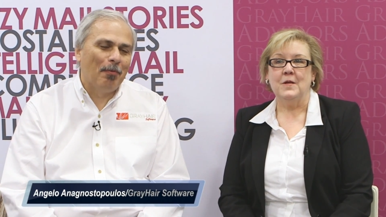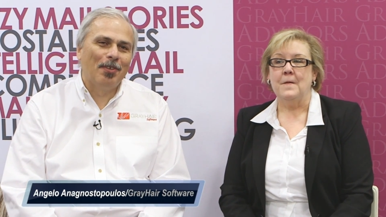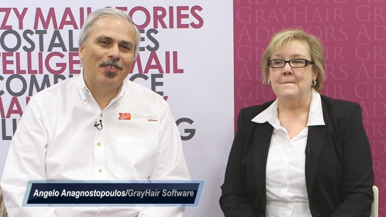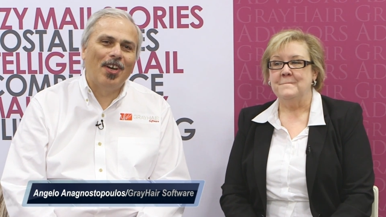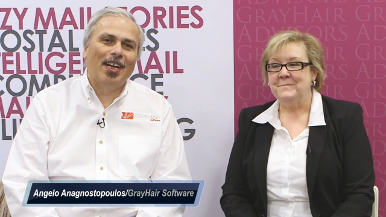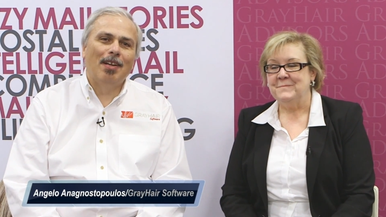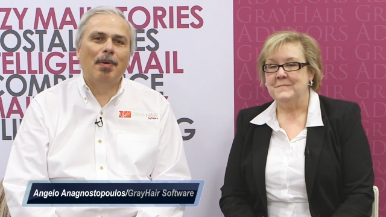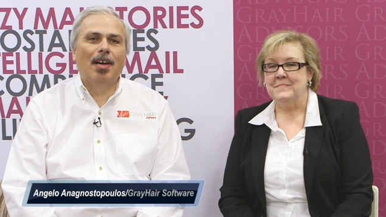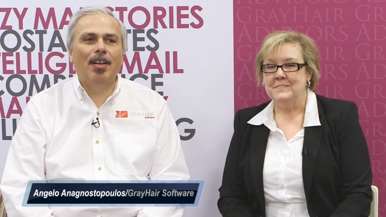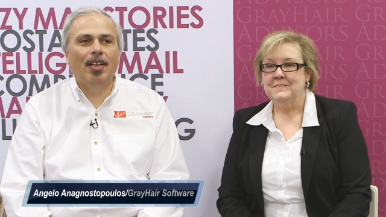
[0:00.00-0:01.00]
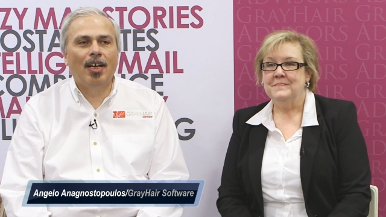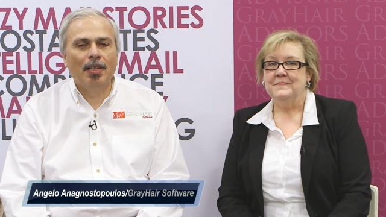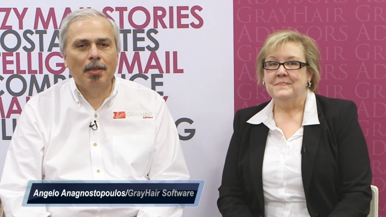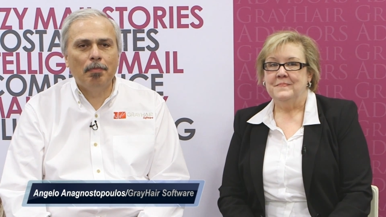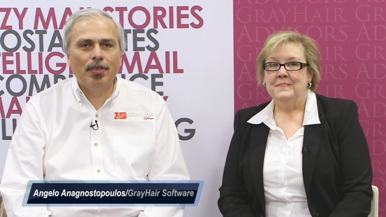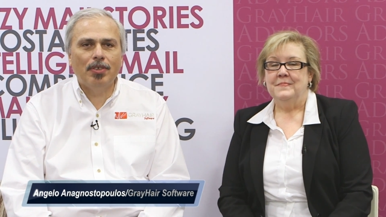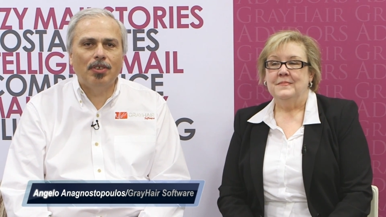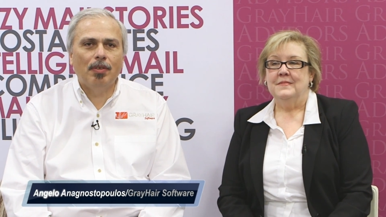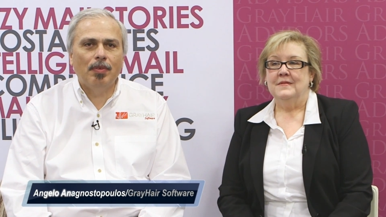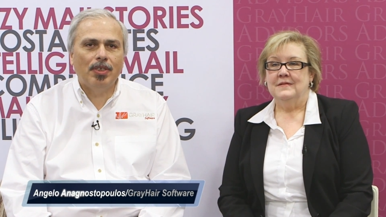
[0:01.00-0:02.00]
Speaker 1: what we're talking about, uh, the Postal
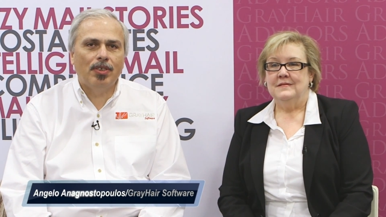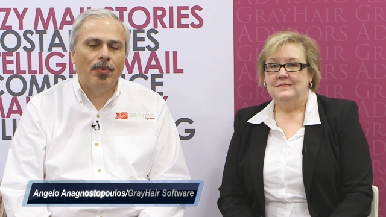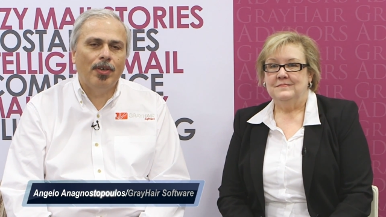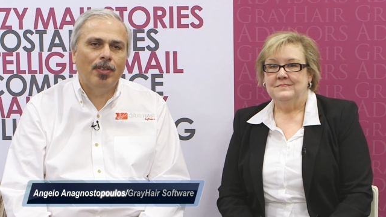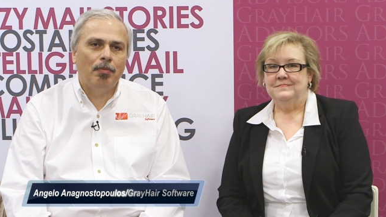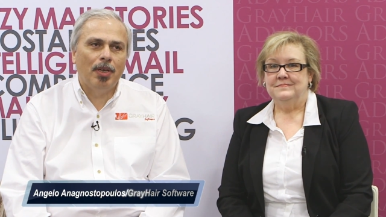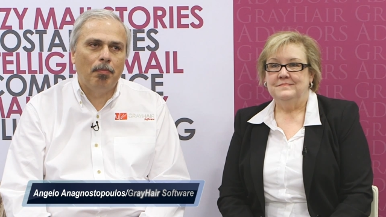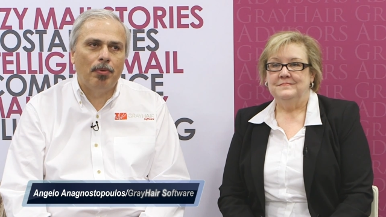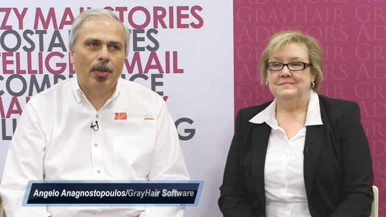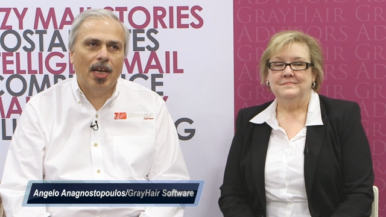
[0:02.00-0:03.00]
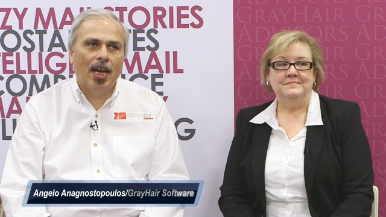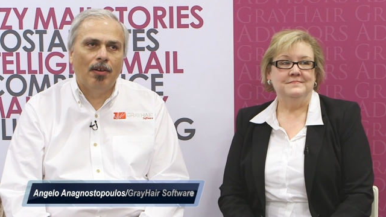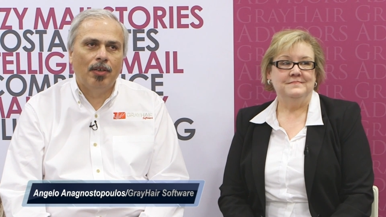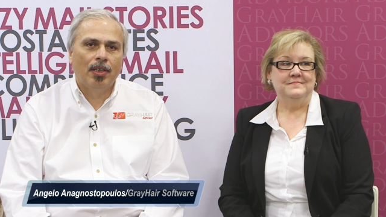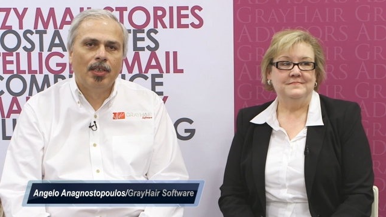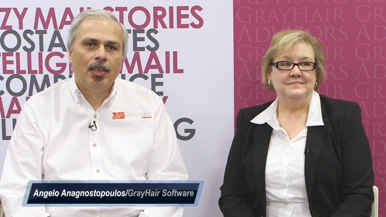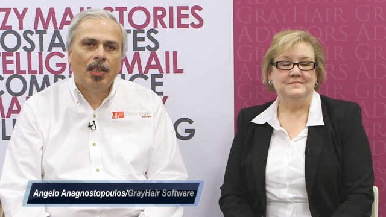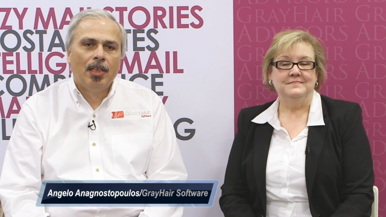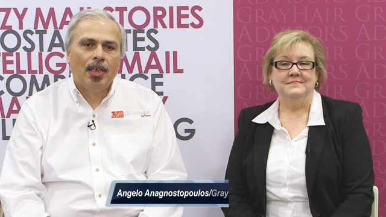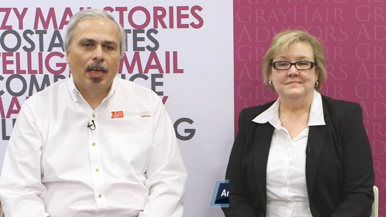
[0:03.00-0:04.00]
Service is going to be putting out
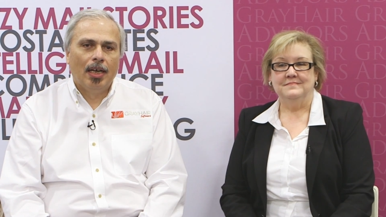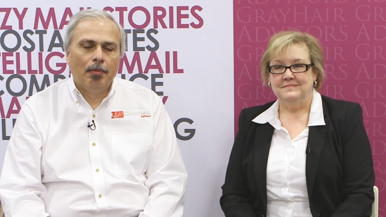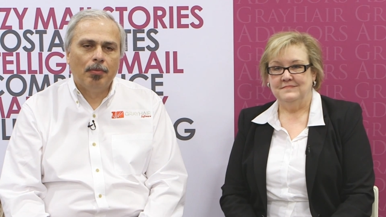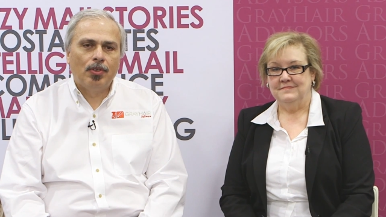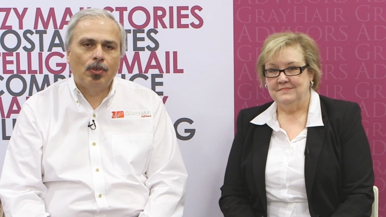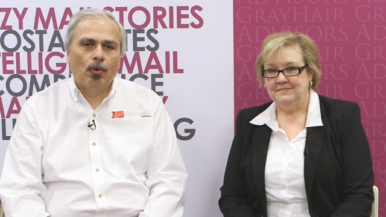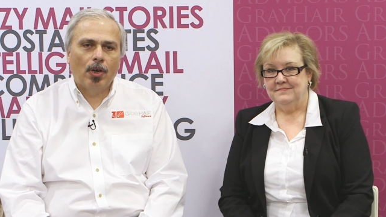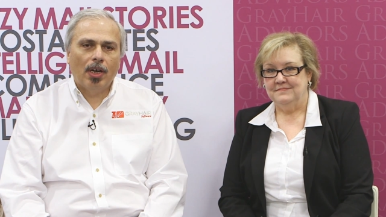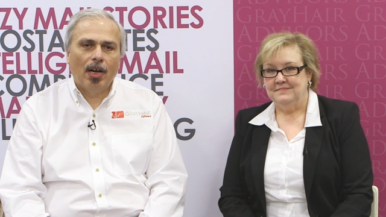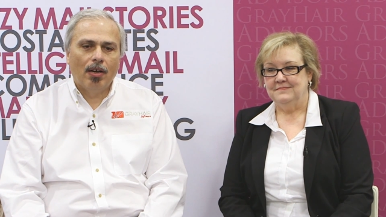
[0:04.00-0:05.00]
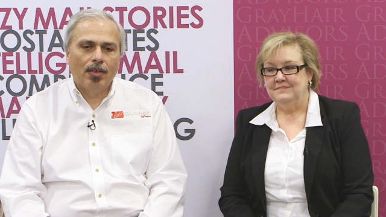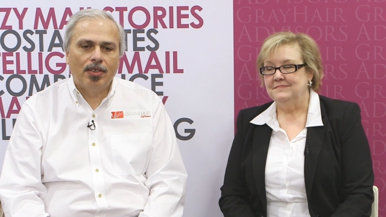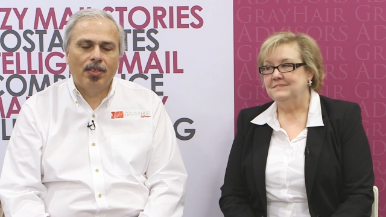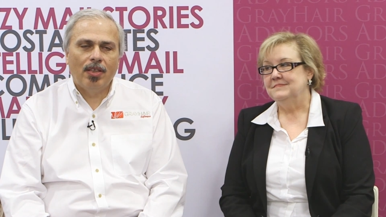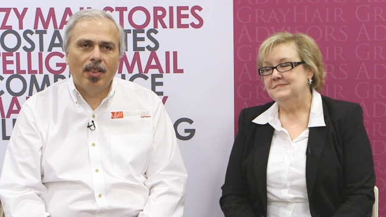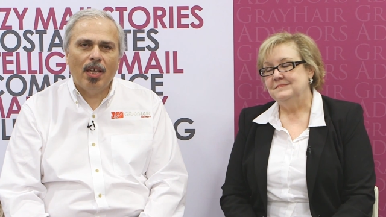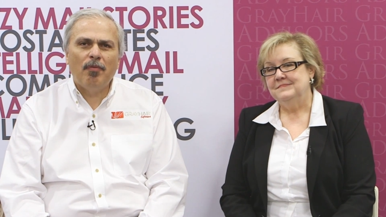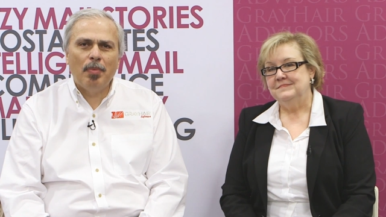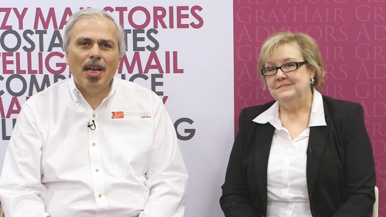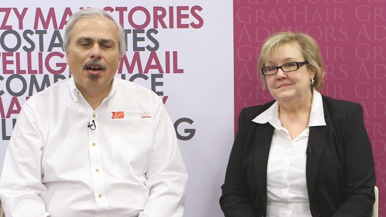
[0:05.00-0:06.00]
uh, scorecards.
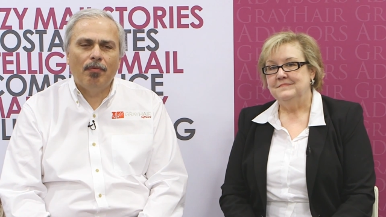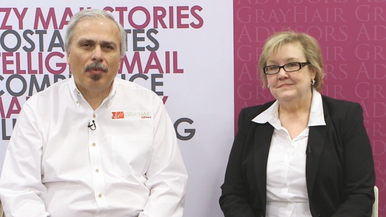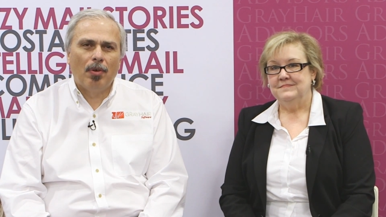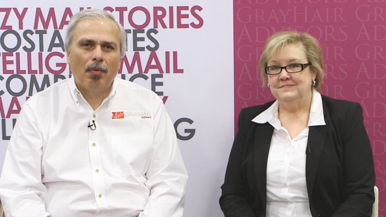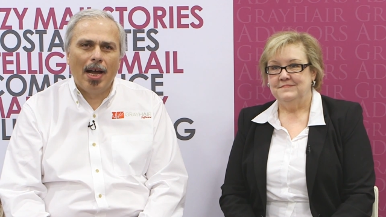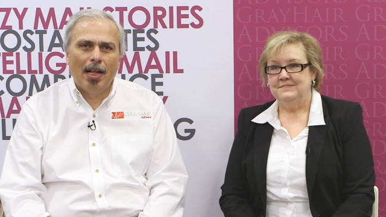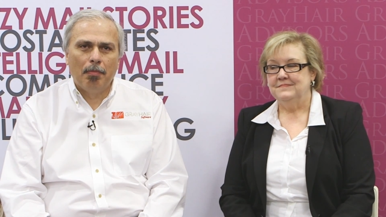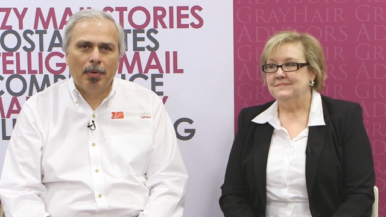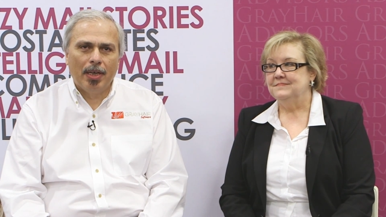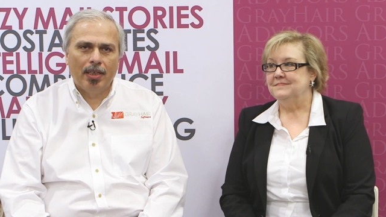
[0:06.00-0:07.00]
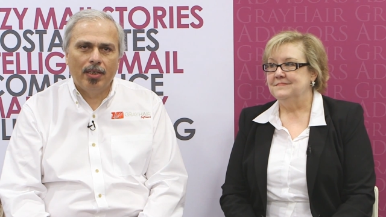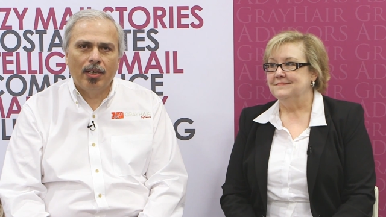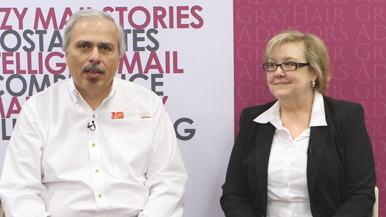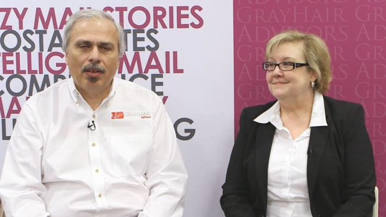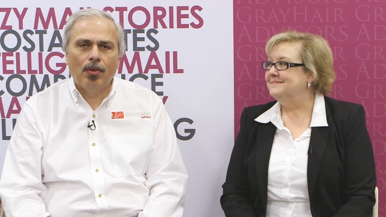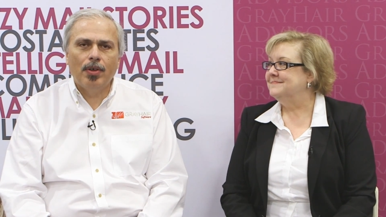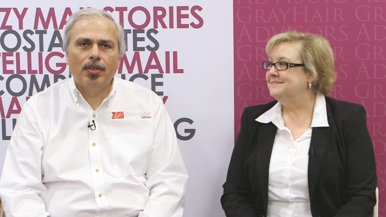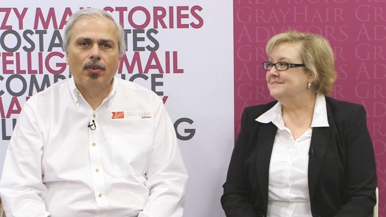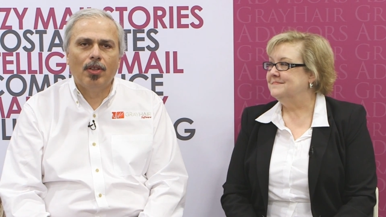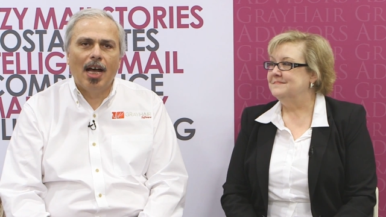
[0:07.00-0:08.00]
They've been out for a while, but uh, they're going
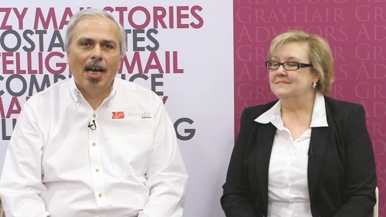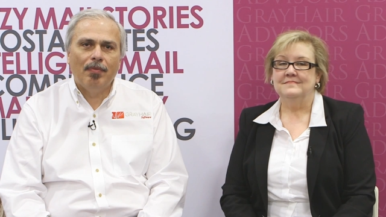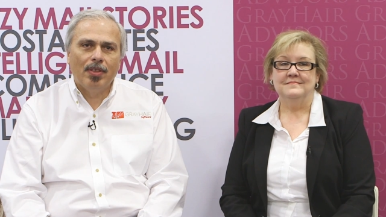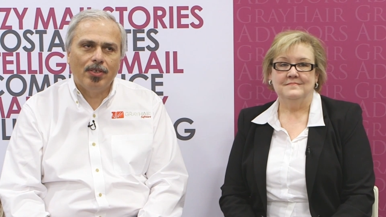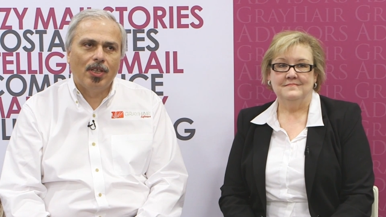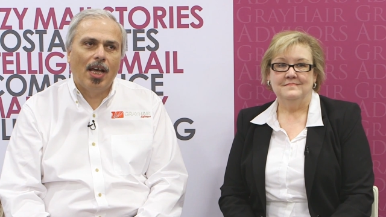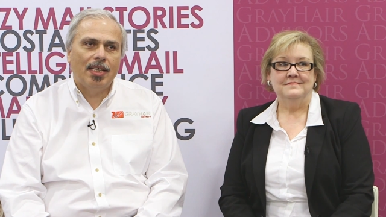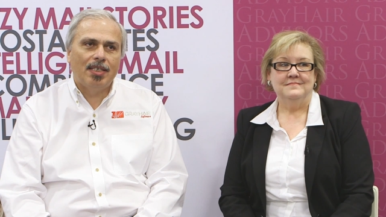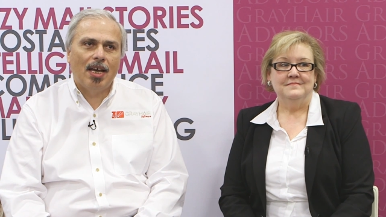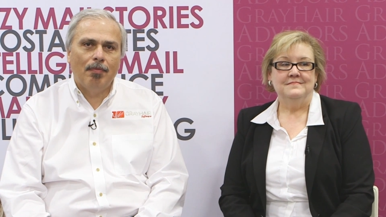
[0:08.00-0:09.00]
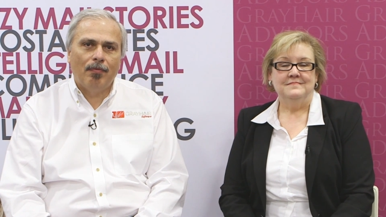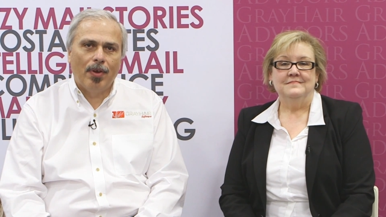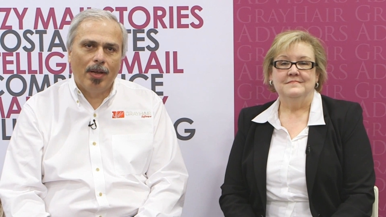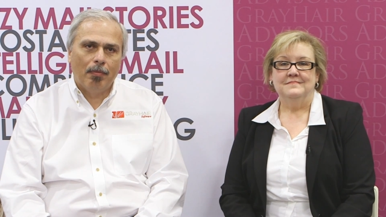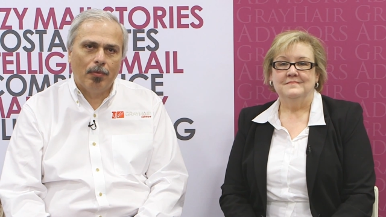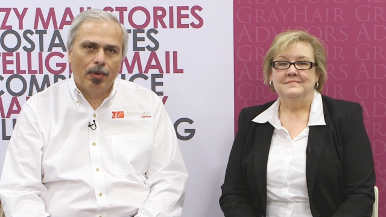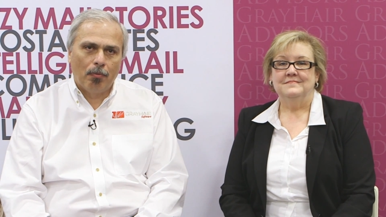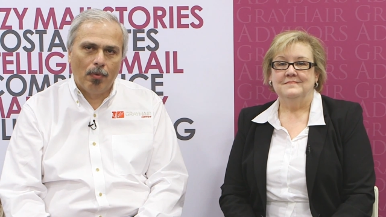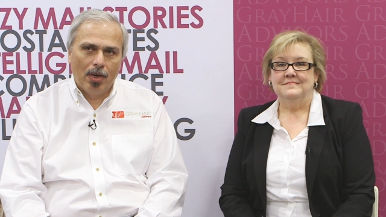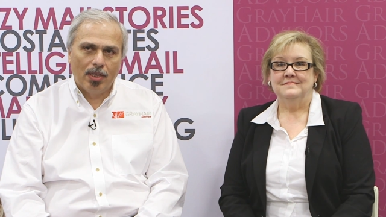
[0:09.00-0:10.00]
to go live in the July timeframe
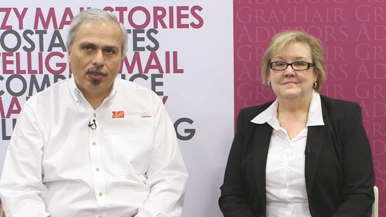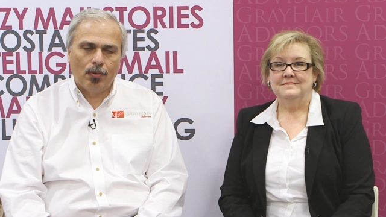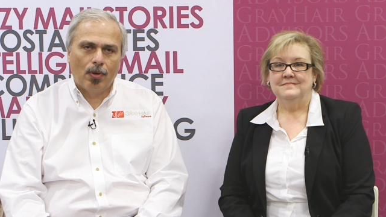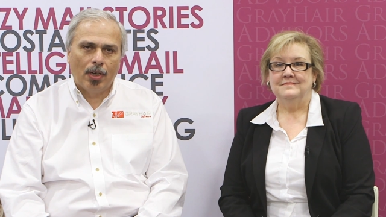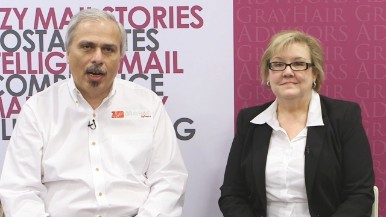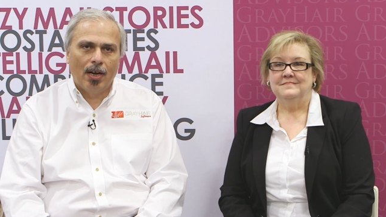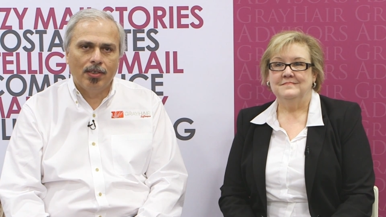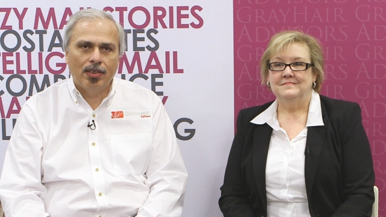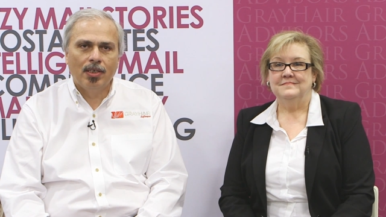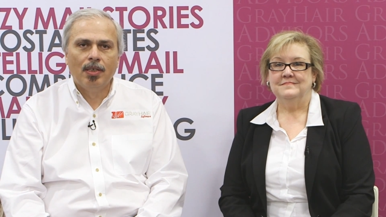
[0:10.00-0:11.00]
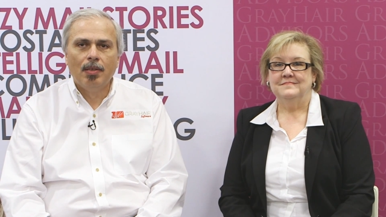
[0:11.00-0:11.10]
with one of the scorecards,